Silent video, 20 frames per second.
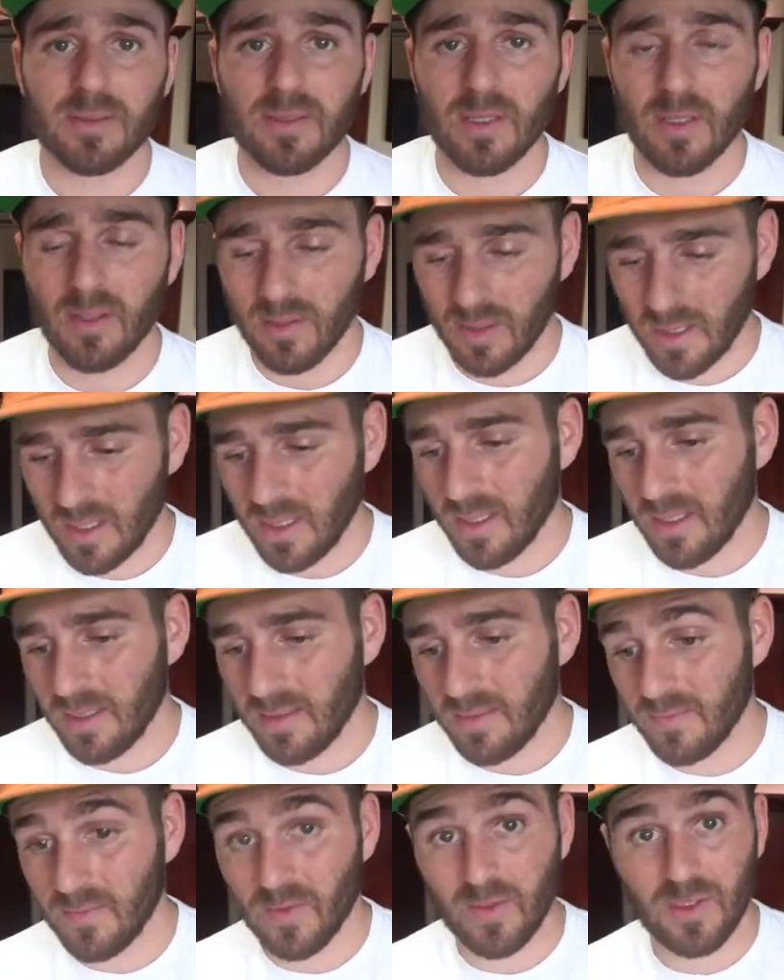So
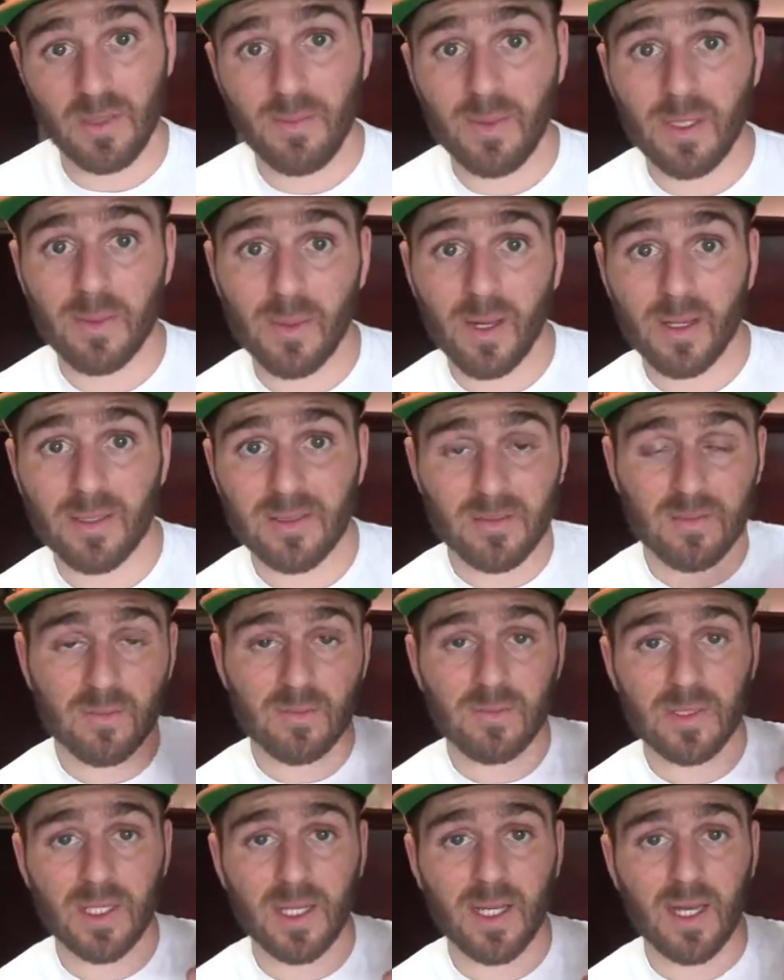uh, if you see me in Boston,
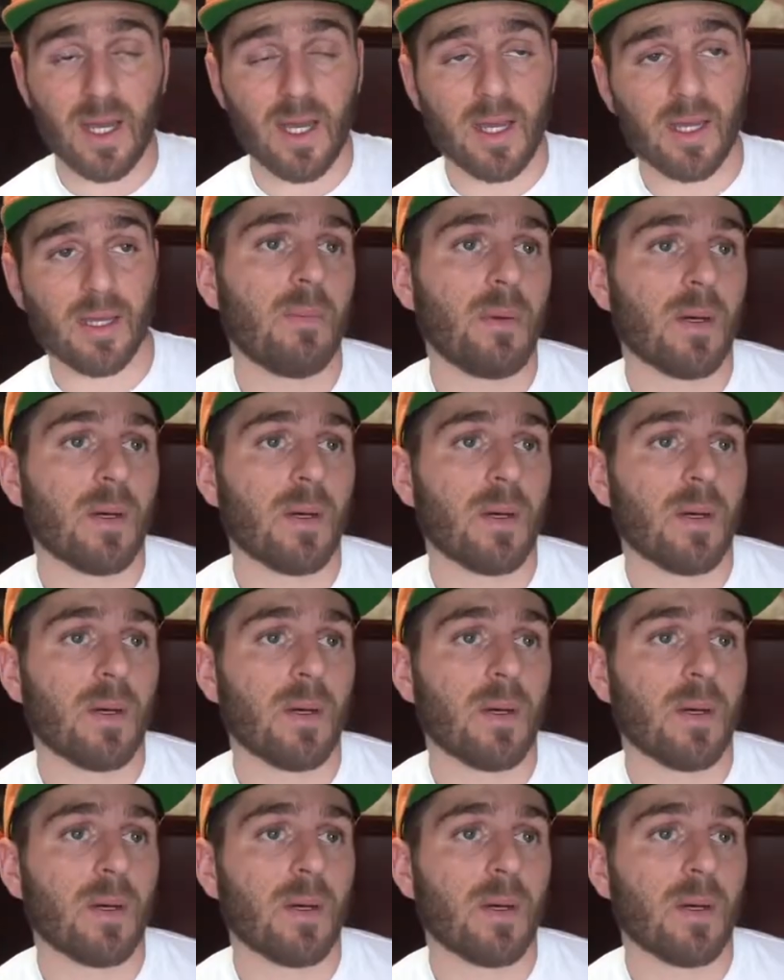say hi.